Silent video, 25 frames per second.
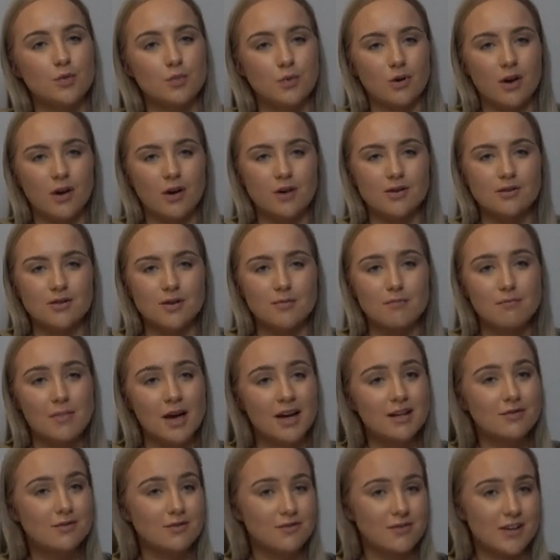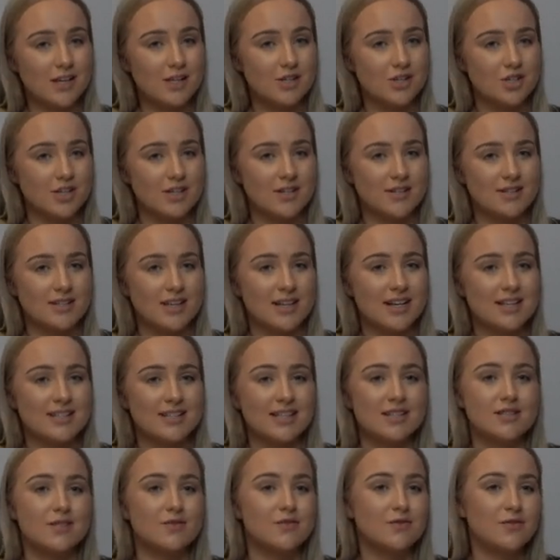Pro's main features is
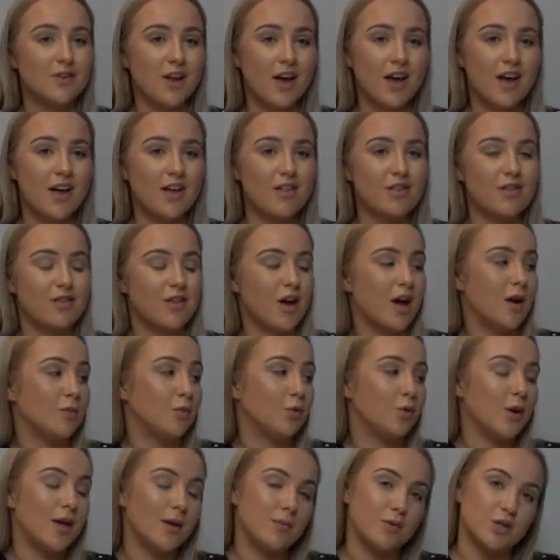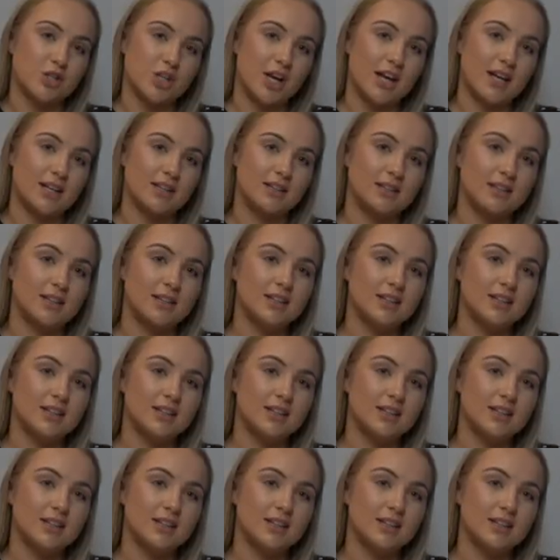its FLIR thermal imaging.